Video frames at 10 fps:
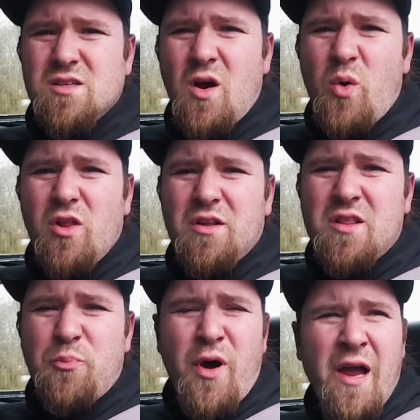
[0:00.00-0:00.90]
So we looked at
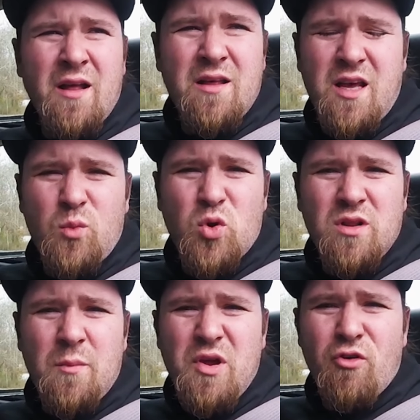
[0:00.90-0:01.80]
the bike. Kid
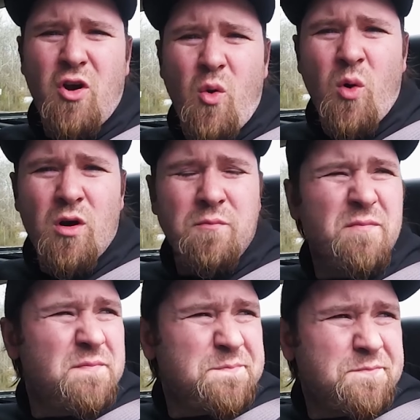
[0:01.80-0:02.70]
wouldn't let me record,
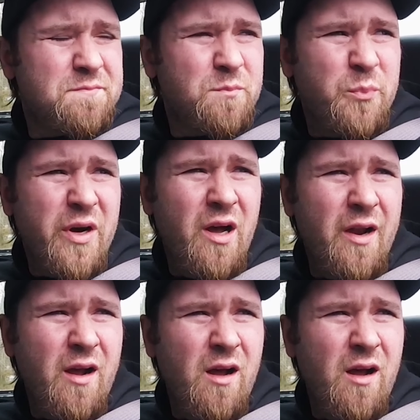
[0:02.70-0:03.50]
but